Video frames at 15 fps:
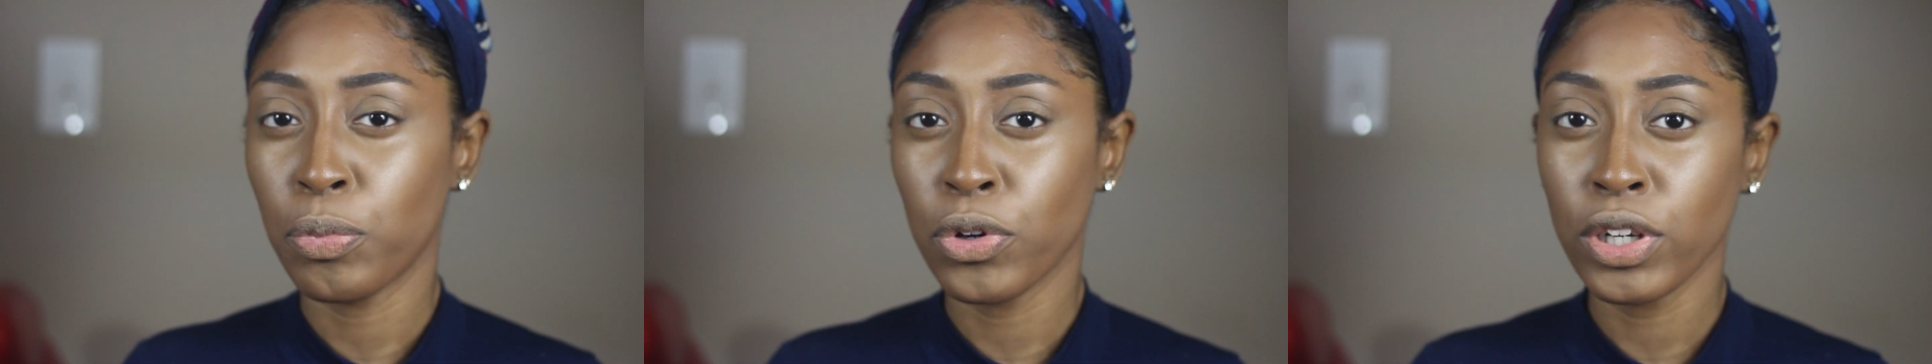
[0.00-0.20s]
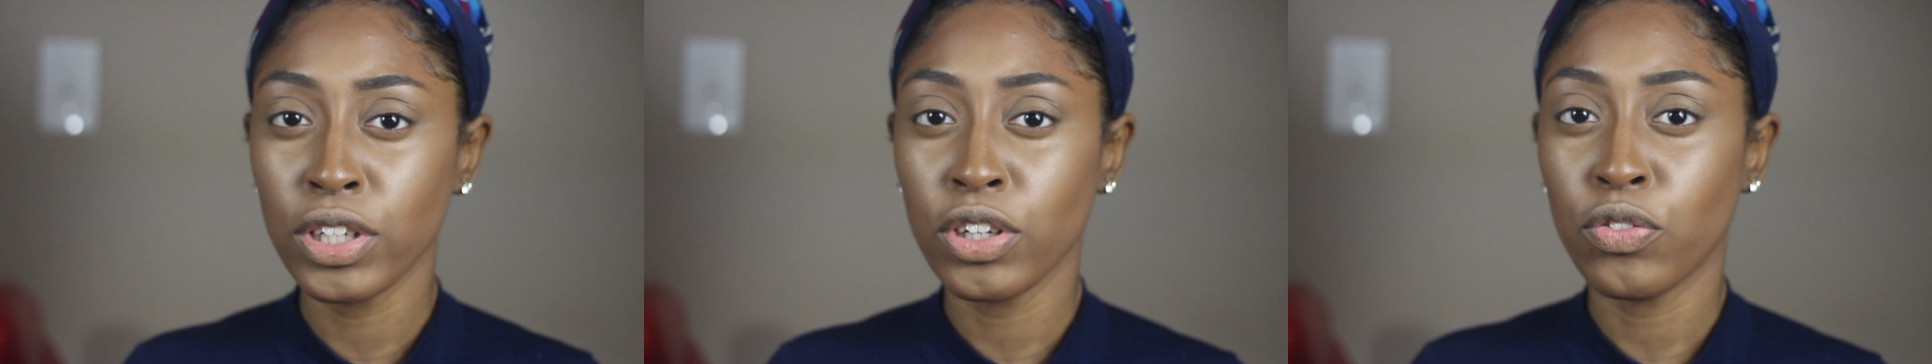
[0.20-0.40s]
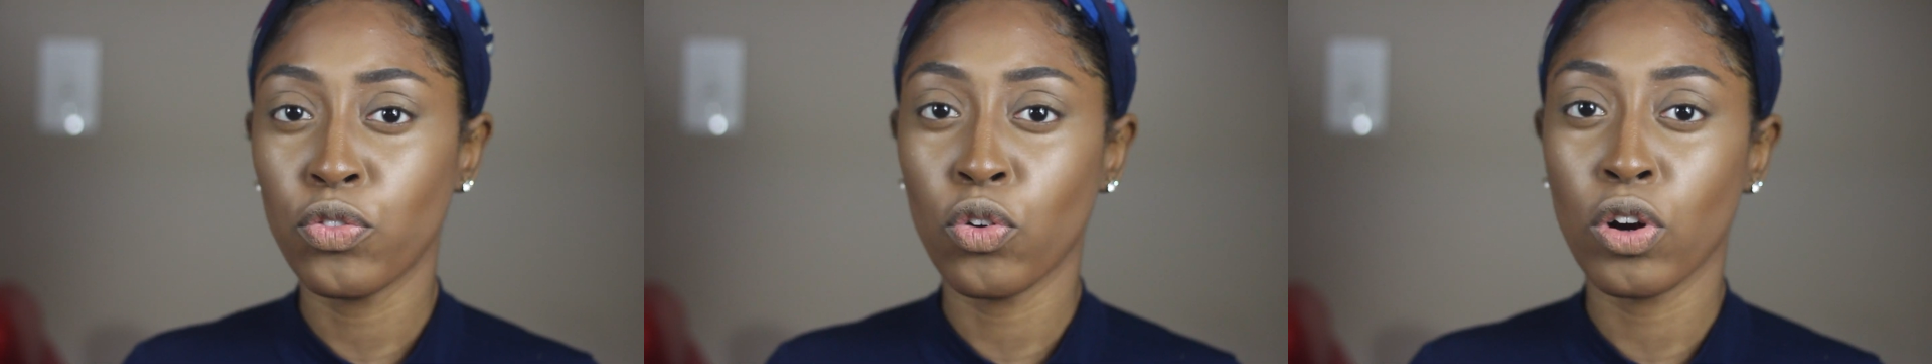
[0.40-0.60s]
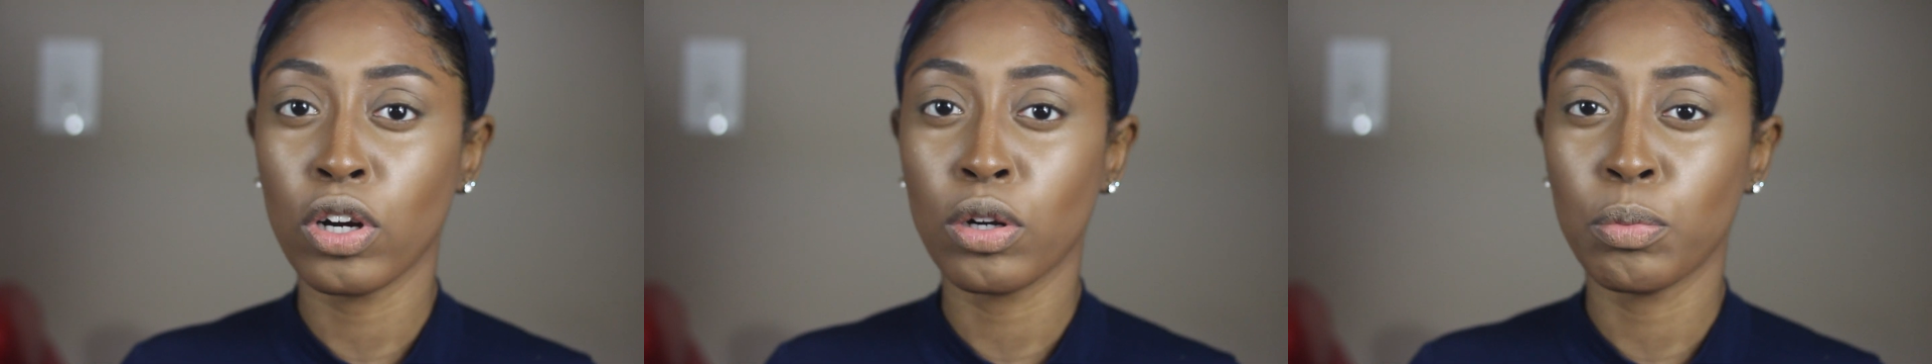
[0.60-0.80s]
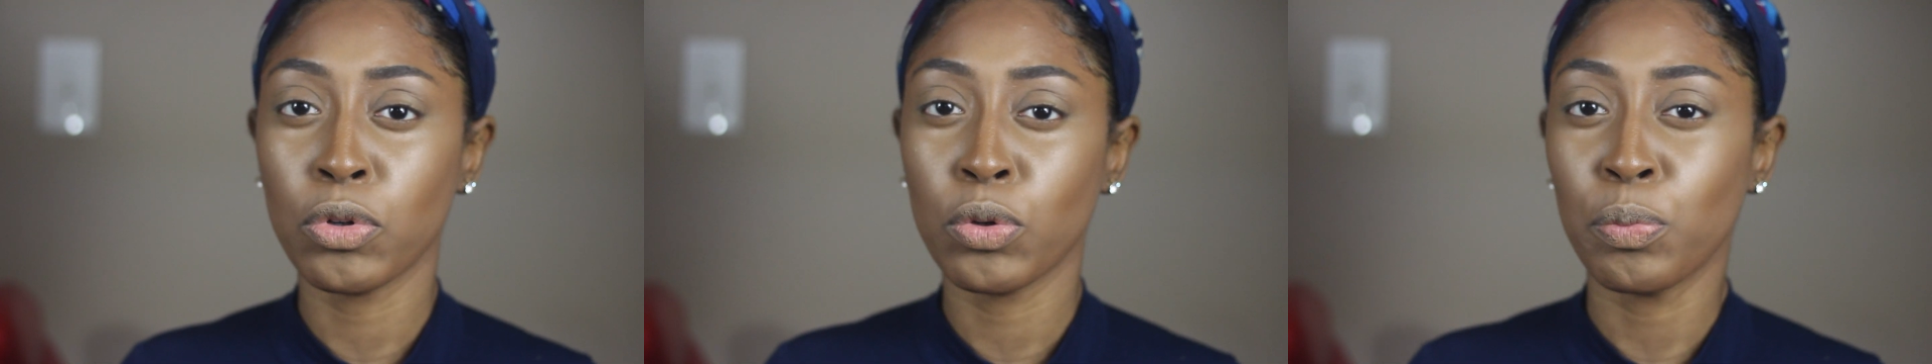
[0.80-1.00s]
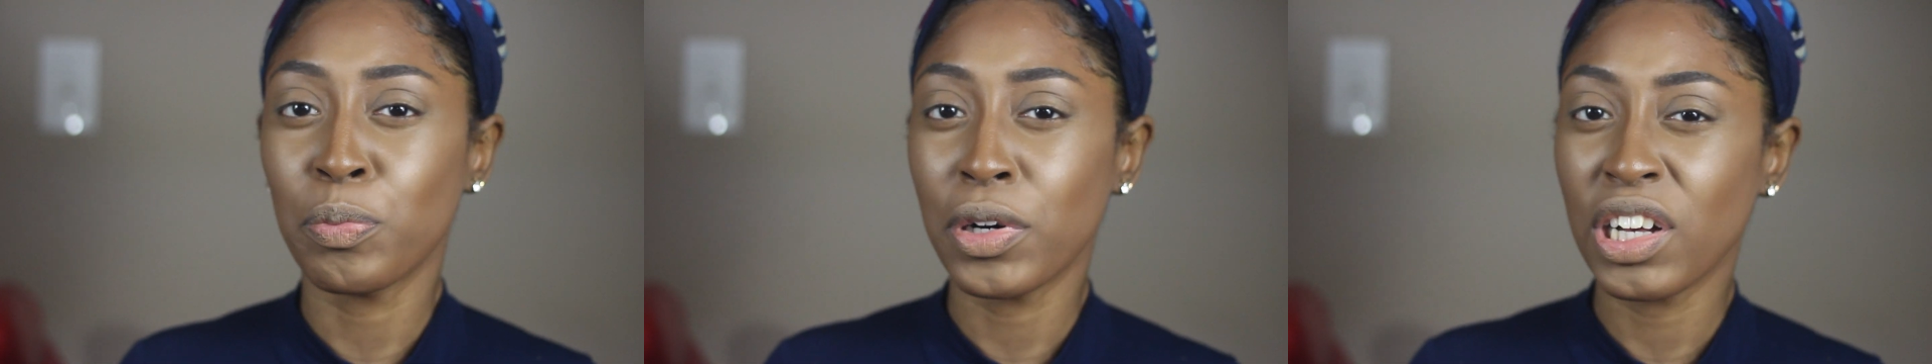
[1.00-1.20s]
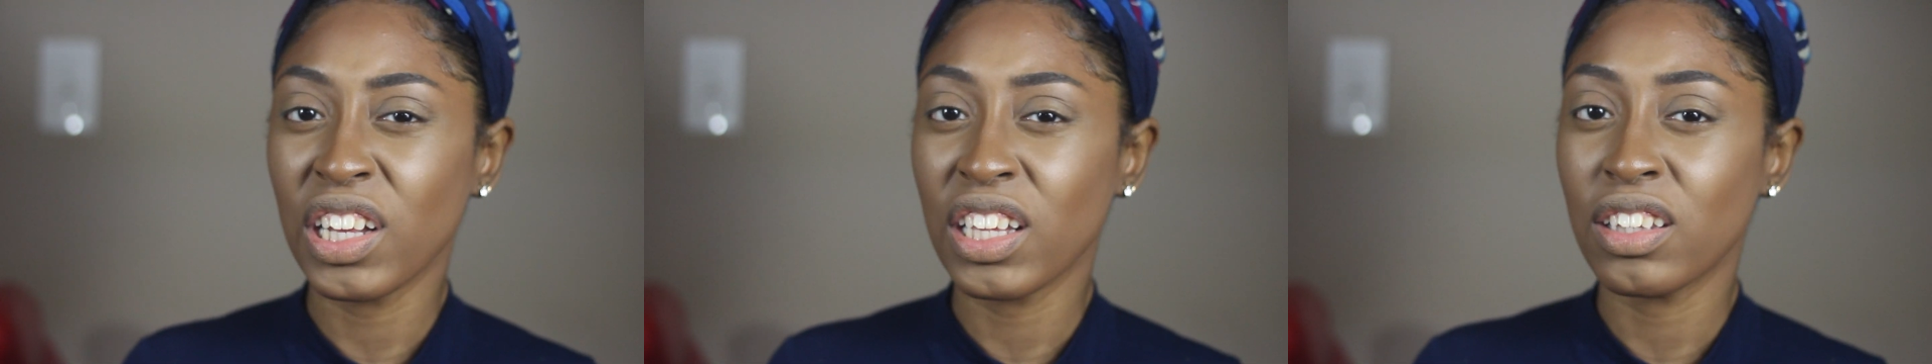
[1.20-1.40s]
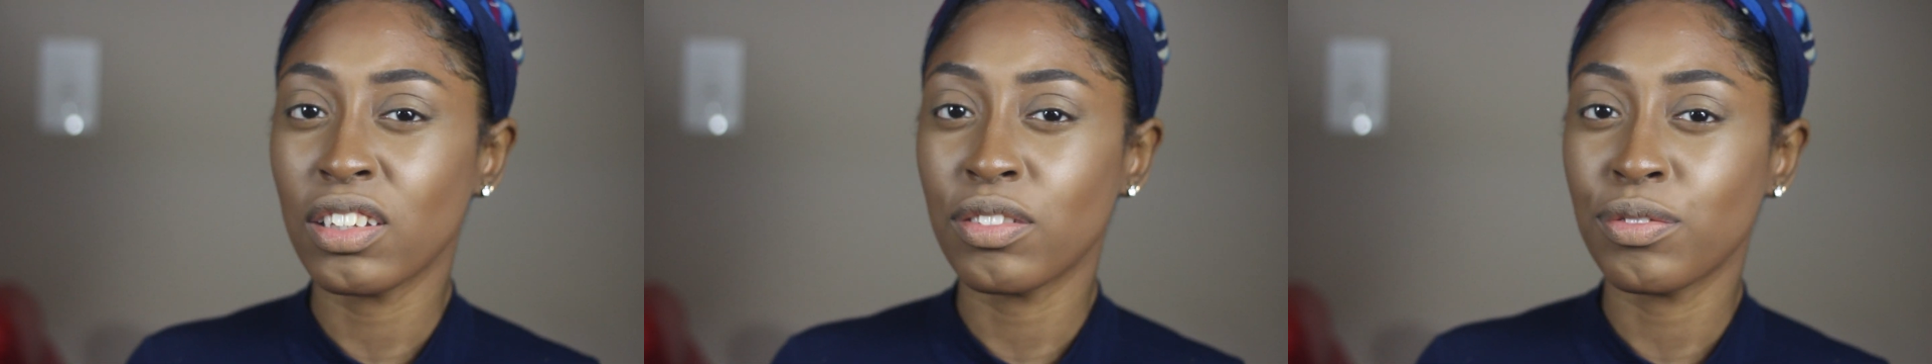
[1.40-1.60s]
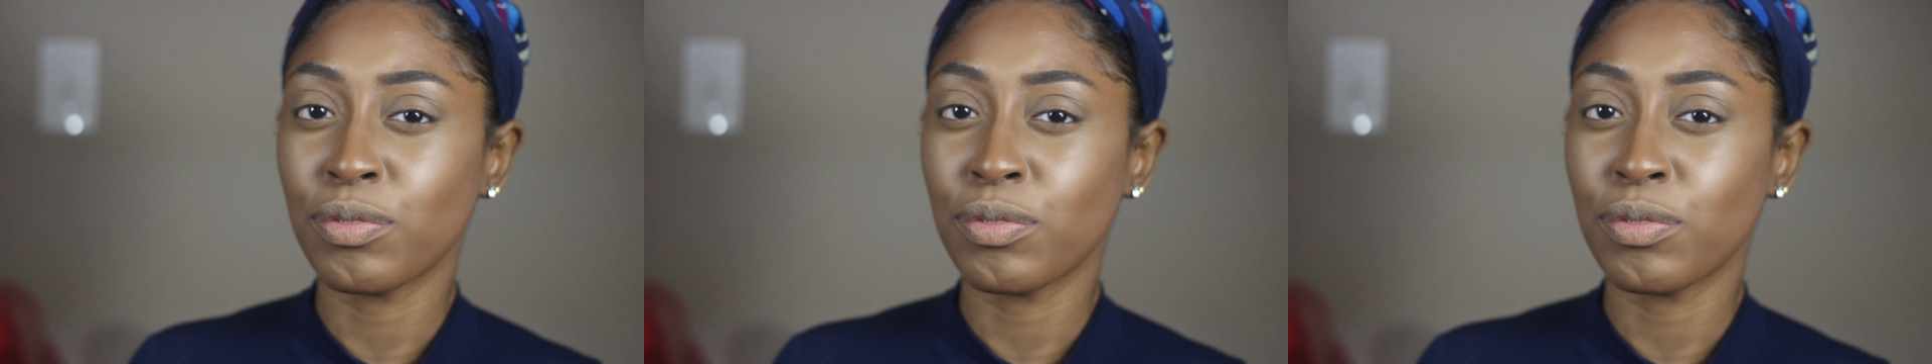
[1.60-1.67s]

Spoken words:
pretty affordable, but